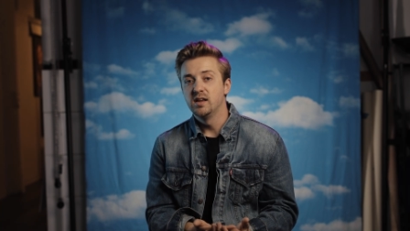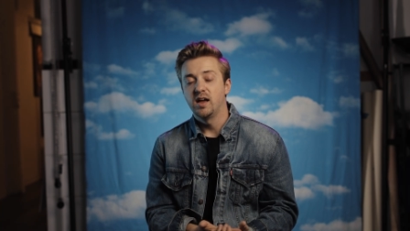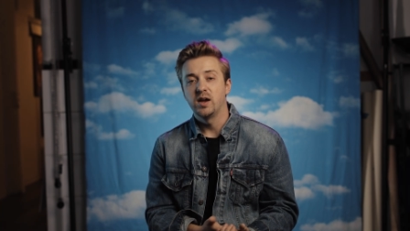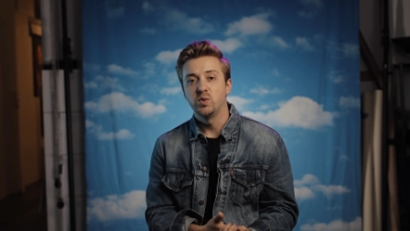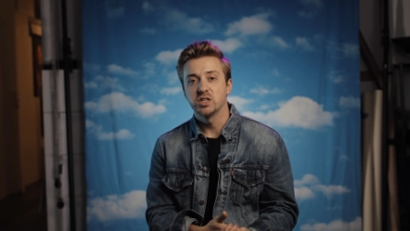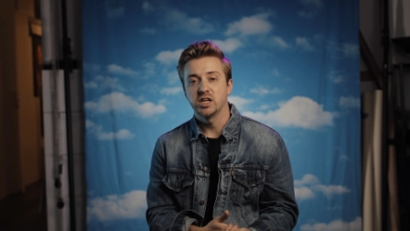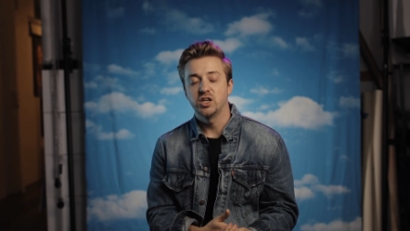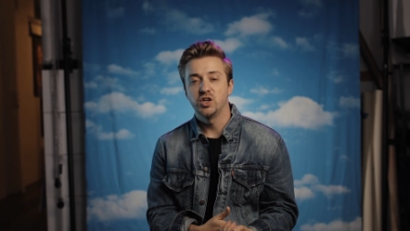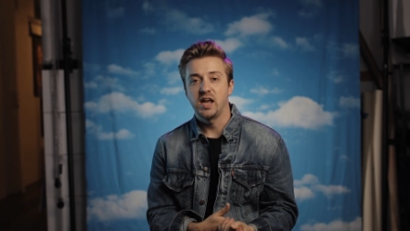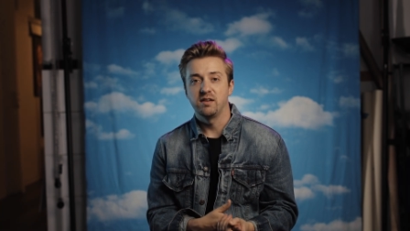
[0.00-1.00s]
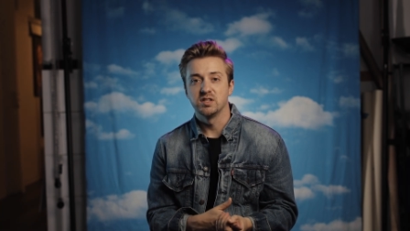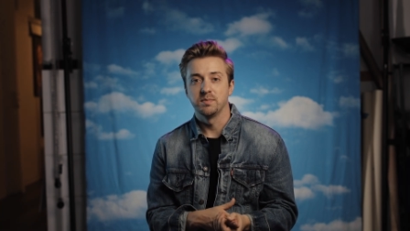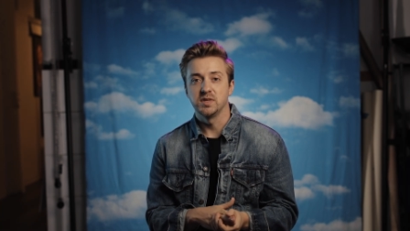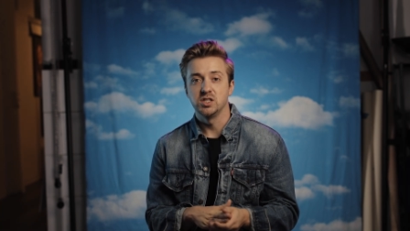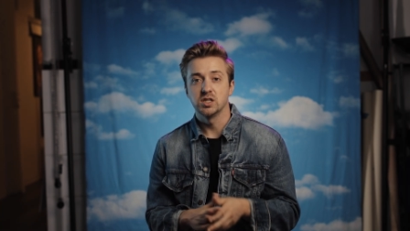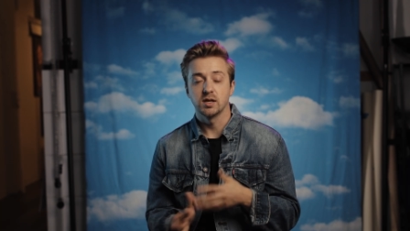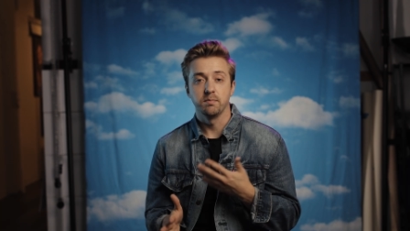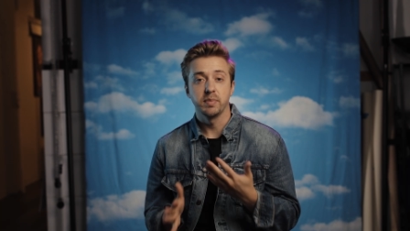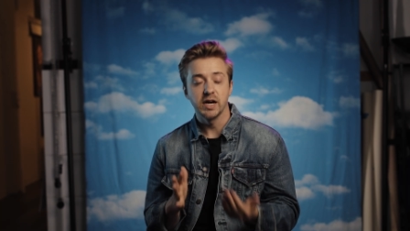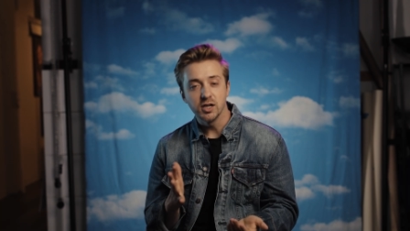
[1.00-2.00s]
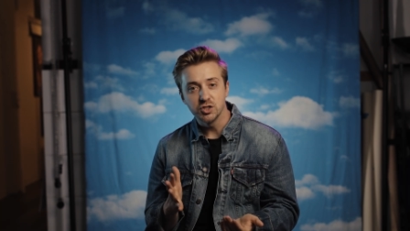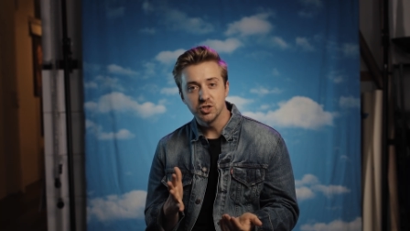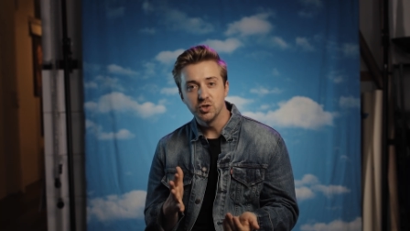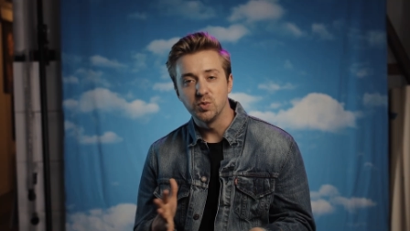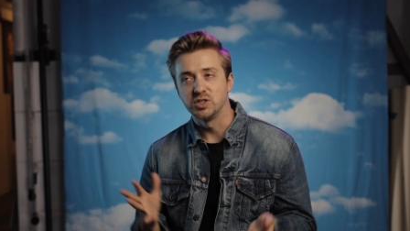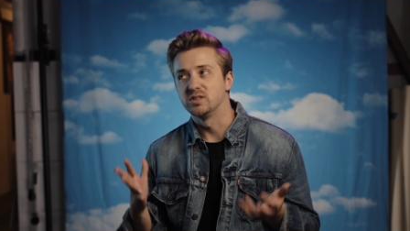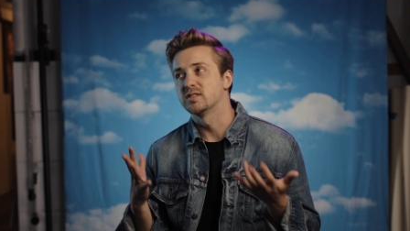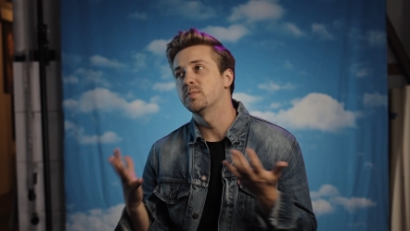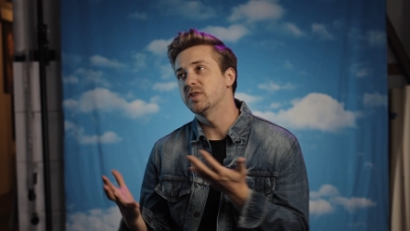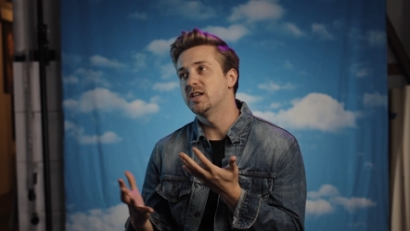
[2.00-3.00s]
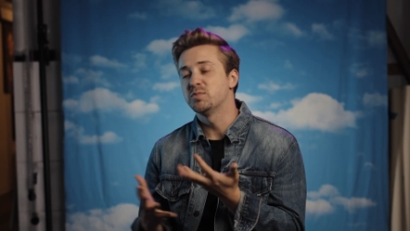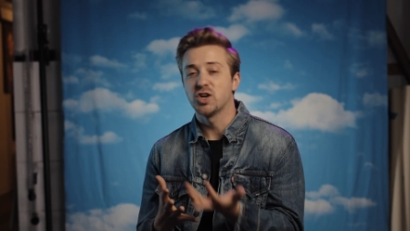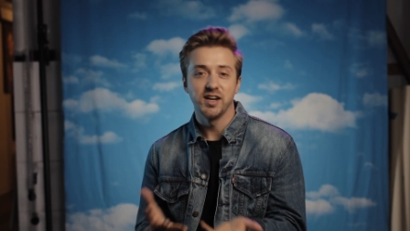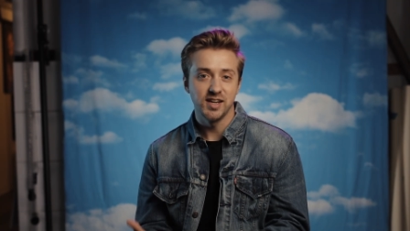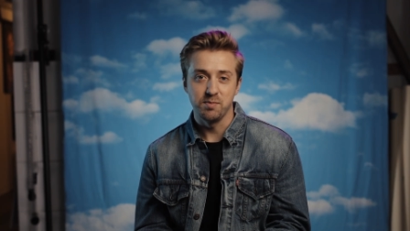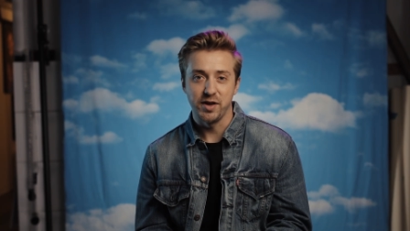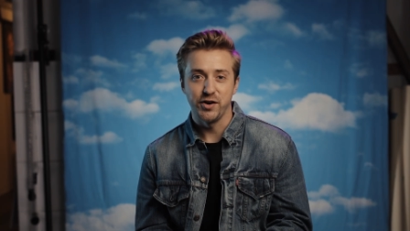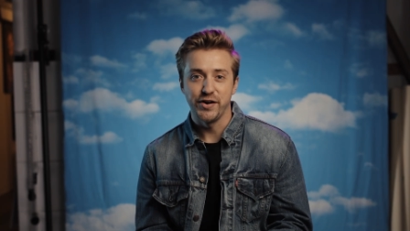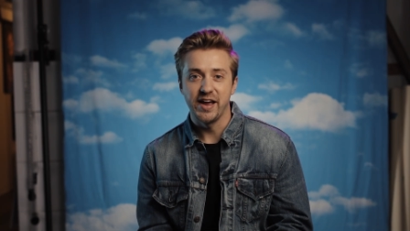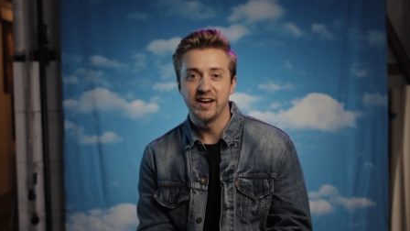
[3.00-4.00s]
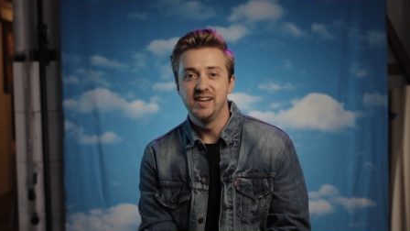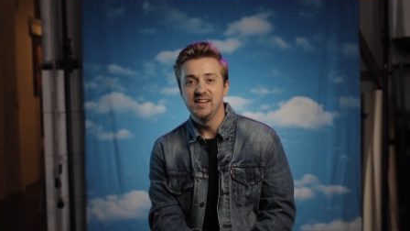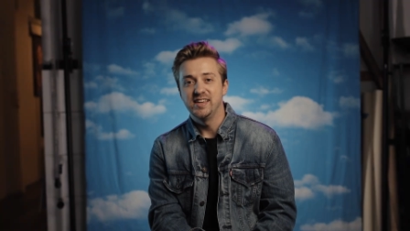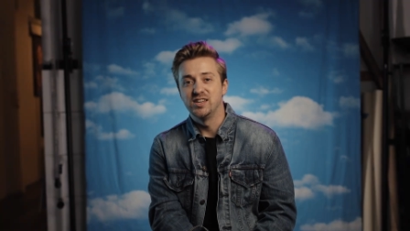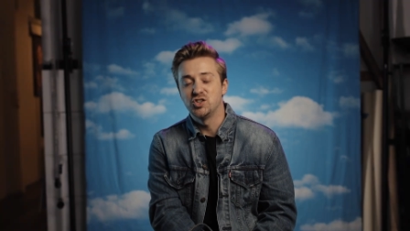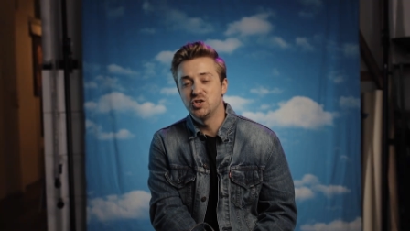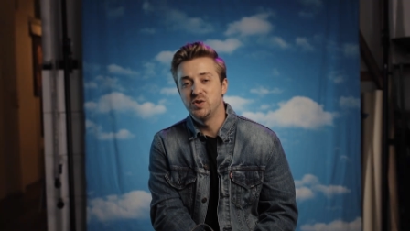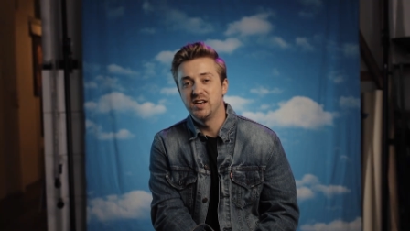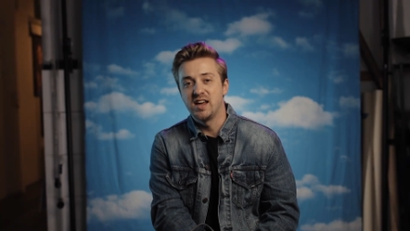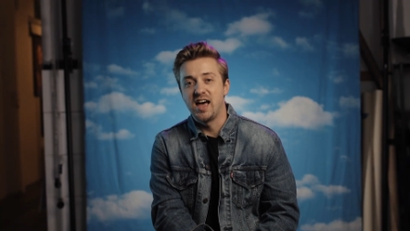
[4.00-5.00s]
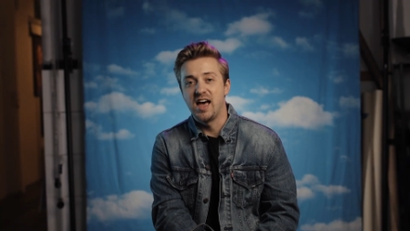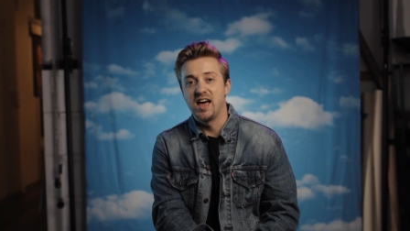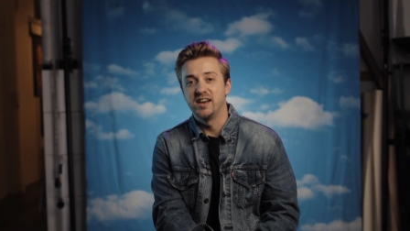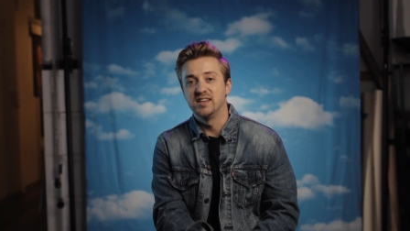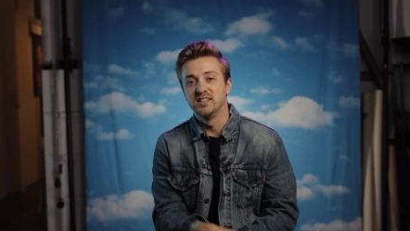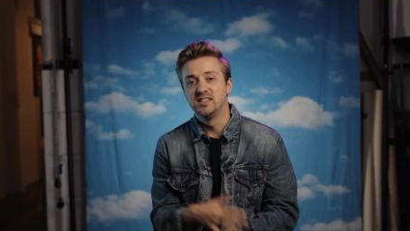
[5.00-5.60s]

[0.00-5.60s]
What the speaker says: I wish I could have something to compare to, which is something I'm trying to get better at, is shooting on